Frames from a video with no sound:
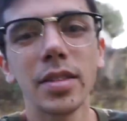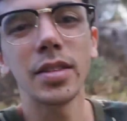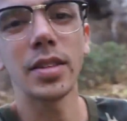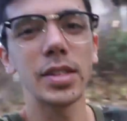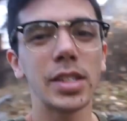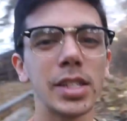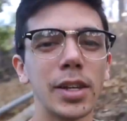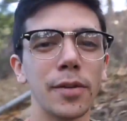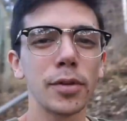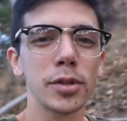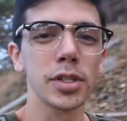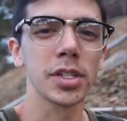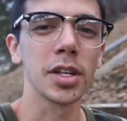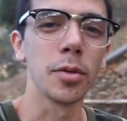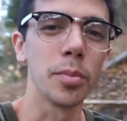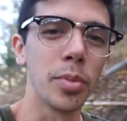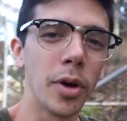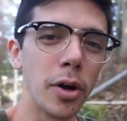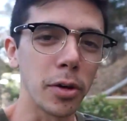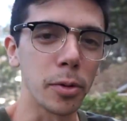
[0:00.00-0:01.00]
let's see if there's
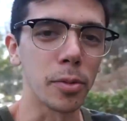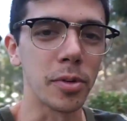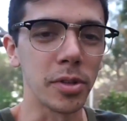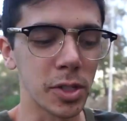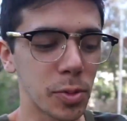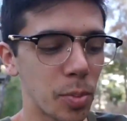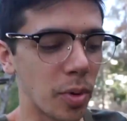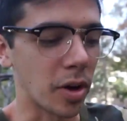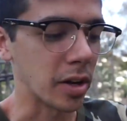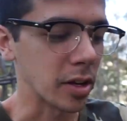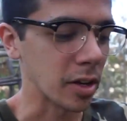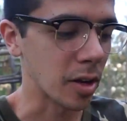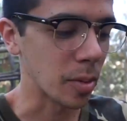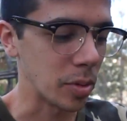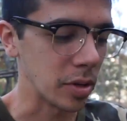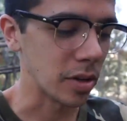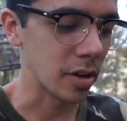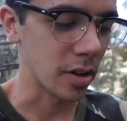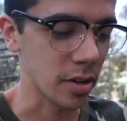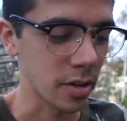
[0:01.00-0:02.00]
any Pokemon spawning
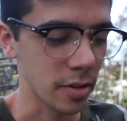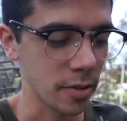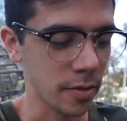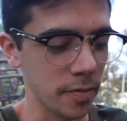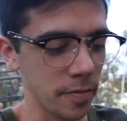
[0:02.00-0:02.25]
up here.